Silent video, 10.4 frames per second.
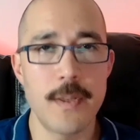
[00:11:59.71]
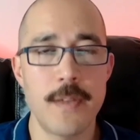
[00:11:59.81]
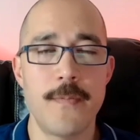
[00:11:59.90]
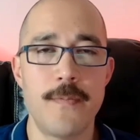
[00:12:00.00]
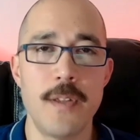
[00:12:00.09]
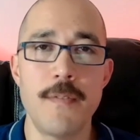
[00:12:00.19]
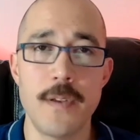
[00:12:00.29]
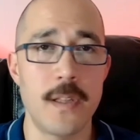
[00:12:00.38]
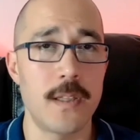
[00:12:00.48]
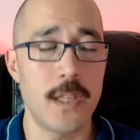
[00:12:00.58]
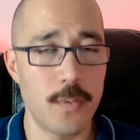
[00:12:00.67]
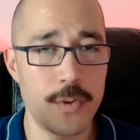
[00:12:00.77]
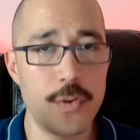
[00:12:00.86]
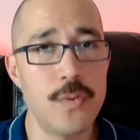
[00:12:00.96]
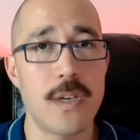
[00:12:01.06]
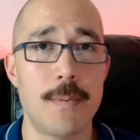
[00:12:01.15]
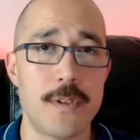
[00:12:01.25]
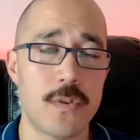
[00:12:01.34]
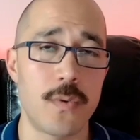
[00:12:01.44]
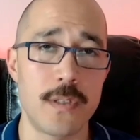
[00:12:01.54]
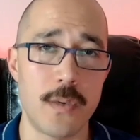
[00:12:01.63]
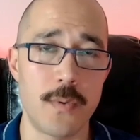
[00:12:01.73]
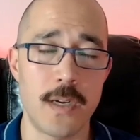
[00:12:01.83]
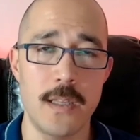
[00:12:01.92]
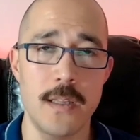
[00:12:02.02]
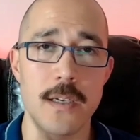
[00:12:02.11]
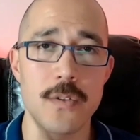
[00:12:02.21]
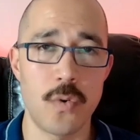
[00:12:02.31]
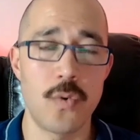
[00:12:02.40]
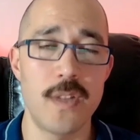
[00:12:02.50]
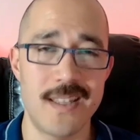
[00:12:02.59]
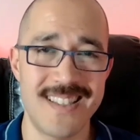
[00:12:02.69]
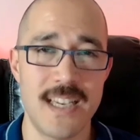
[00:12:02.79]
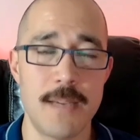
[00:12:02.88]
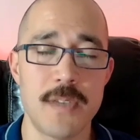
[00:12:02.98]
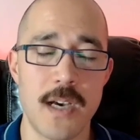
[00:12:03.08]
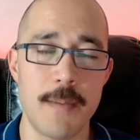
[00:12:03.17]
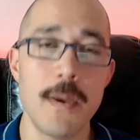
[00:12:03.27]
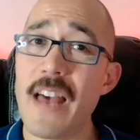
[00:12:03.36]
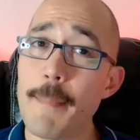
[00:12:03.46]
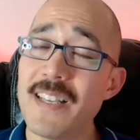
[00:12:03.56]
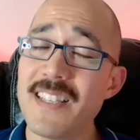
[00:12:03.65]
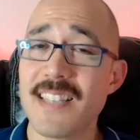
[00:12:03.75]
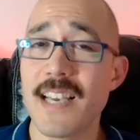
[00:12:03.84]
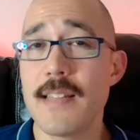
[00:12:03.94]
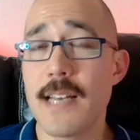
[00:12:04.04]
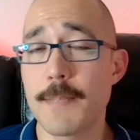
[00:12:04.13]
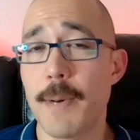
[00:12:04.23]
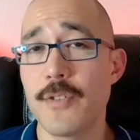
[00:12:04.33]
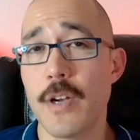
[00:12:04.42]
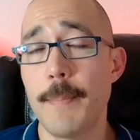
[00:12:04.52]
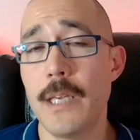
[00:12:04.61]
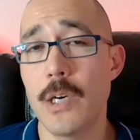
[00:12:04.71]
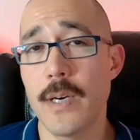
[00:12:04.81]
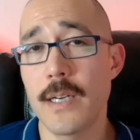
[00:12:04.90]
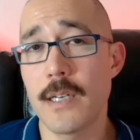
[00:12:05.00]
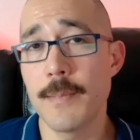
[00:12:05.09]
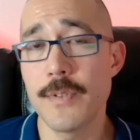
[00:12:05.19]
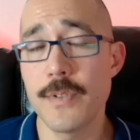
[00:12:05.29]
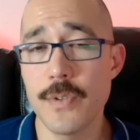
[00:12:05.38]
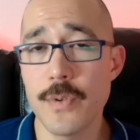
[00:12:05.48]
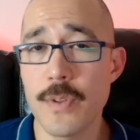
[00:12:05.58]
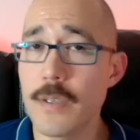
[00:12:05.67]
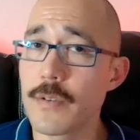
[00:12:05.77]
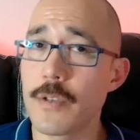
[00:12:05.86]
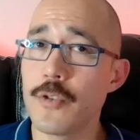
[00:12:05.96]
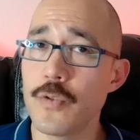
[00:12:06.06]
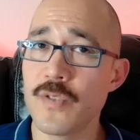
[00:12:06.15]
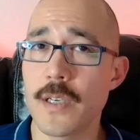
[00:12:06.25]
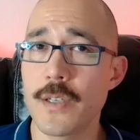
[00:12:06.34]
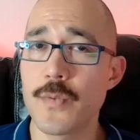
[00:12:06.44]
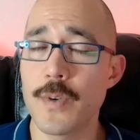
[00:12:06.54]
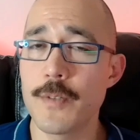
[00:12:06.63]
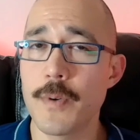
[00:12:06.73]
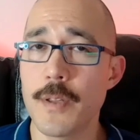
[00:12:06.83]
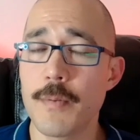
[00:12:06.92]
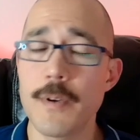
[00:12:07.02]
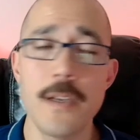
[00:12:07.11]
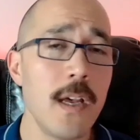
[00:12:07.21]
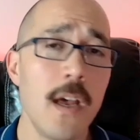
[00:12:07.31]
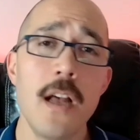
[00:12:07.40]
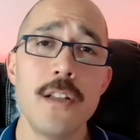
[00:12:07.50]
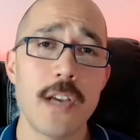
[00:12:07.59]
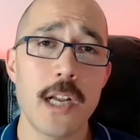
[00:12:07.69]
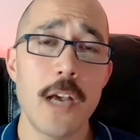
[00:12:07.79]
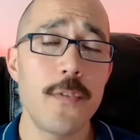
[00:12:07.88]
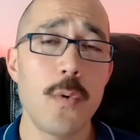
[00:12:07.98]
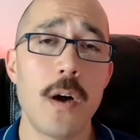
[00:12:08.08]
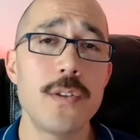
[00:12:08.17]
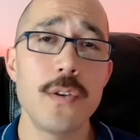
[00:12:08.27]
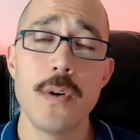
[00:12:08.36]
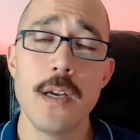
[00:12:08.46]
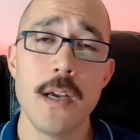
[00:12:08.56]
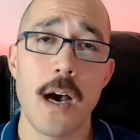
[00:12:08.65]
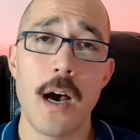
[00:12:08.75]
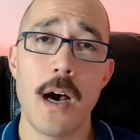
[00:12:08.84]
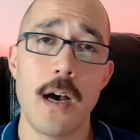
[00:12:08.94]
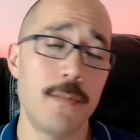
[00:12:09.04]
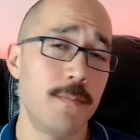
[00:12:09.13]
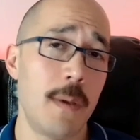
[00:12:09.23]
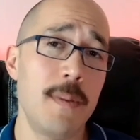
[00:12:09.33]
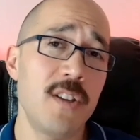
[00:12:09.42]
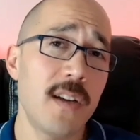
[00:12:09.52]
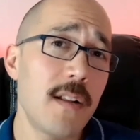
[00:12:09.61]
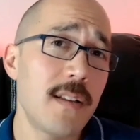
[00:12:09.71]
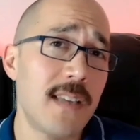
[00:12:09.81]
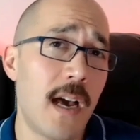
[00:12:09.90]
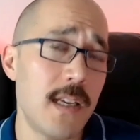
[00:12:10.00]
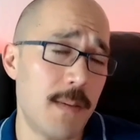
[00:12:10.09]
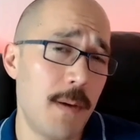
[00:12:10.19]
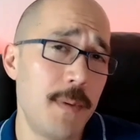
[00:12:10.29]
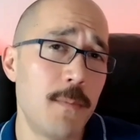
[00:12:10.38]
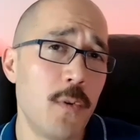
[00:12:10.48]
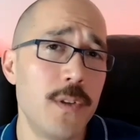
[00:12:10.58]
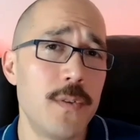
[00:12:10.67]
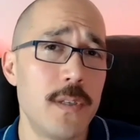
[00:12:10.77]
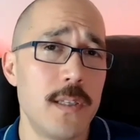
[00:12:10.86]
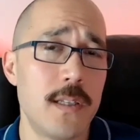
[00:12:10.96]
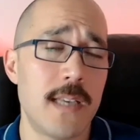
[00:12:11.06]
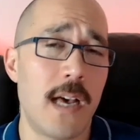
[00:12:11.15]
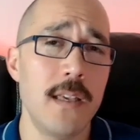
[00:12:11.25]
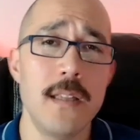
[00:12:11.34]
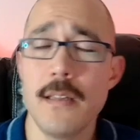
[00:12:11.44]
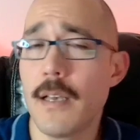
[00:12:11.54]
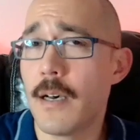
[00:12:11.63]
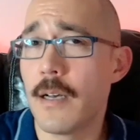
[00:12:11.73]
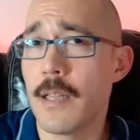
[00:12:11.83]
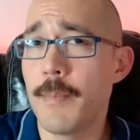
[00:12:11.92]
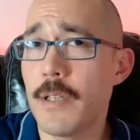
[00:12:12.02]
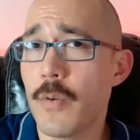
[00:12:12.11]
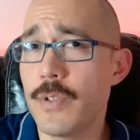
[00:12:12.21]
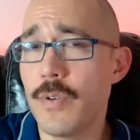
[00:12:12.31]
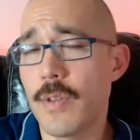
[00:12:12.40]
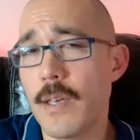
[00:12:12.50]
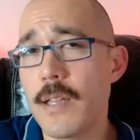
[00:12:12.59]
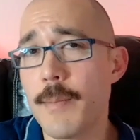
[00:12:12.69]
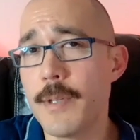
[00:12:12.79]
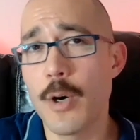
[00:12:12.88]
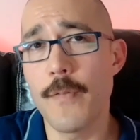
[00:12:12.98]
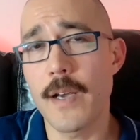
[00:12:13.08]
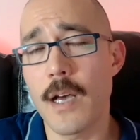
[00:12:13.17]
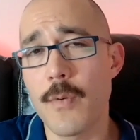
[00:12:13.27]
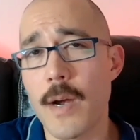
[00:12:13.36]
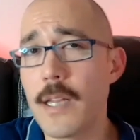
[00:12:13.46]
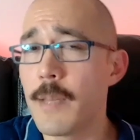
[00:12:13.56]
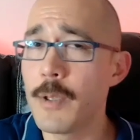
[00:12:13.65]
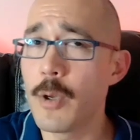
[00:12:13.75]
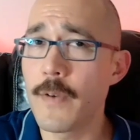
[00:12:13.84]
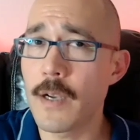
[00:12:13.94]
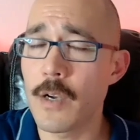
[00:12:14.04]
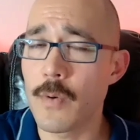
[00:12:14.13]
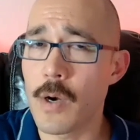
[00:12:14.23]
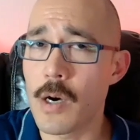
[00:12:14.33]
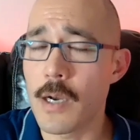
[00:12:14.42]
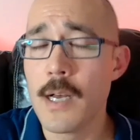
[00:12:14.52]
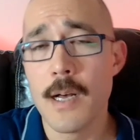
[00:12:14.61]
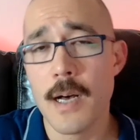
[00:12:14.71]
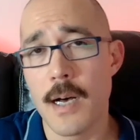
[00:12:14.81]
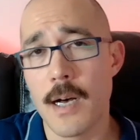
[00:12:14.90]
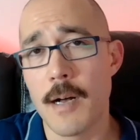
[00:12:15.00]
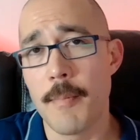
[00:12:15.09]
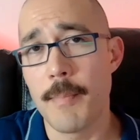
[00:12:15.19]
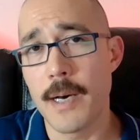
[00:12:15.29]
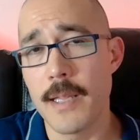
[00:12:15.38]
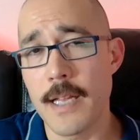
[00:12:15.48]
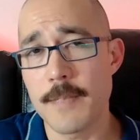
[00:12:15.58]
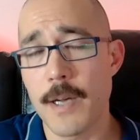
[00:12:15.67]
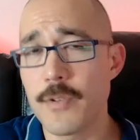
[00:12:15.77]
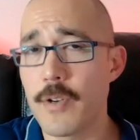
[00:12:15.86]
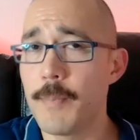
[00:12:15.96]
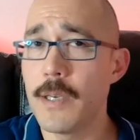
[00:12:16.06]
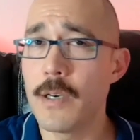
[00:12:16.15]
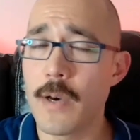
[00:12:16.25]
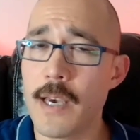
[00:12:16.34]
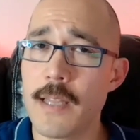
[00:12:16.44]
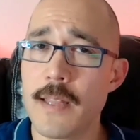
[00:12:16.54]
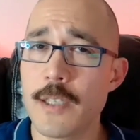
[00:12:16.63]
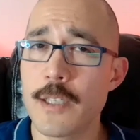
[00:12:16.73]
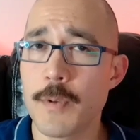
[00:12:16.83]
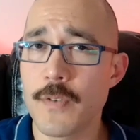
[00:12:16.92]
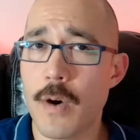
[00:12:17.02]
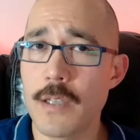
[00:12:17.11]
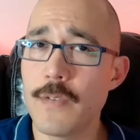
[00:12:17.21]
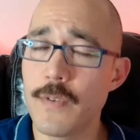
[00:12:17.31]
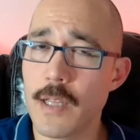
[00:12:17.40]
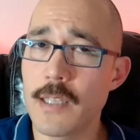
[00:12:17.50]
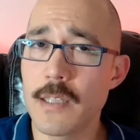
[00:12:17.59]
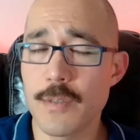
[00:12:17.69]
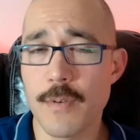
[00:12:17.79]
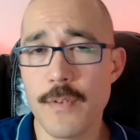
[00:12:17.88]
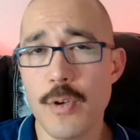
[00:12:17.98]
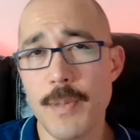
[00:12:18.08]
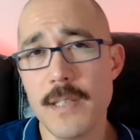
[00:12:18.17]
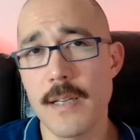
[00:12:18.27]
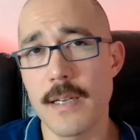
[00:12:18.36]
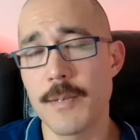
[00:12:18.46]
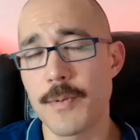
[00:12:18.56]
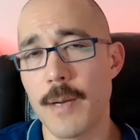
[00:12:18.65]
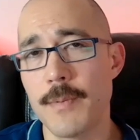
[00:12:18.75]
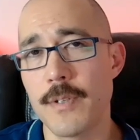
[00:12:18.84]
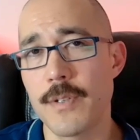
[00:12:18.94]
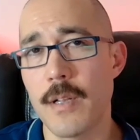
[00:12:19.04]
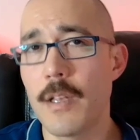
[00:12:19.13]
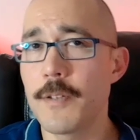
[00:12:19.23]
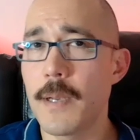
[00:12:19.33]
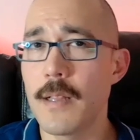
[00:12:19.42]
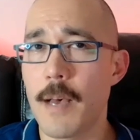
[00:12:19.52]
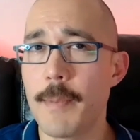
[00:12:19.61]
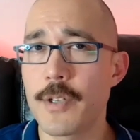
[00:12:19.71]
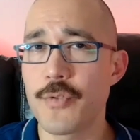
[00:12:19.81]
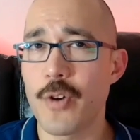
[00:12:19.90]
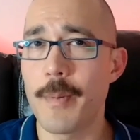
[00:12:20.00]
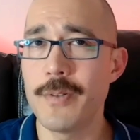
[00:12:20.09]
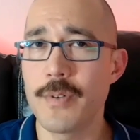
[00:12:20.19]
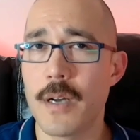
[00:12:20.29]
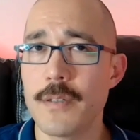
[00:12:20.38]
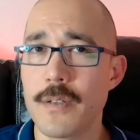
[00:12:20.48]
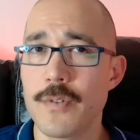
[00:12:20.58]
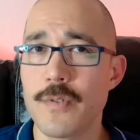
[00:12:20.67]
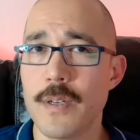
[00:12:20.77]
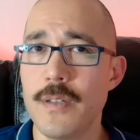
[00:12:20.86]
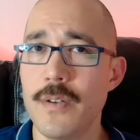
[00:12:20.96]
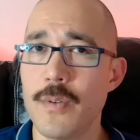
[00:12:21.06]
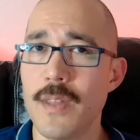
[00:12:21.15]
It did feel like were two separate stories that were kind of like told at the same time. But that being said, that's Padre Pio. It comes to theaters on June 2nd, 2023. Check out if you want to. Maybe check out an Italian. It might be more interesting in Italian. Let me know what you think. Let me know if I got it right. Let me know if I got it wrong. But that's Padre Pio, and thanks so much for watching. If you liked this review, please like and subscribe to this channel. It helps me out a lot. Make sure all my new content goes straight to you.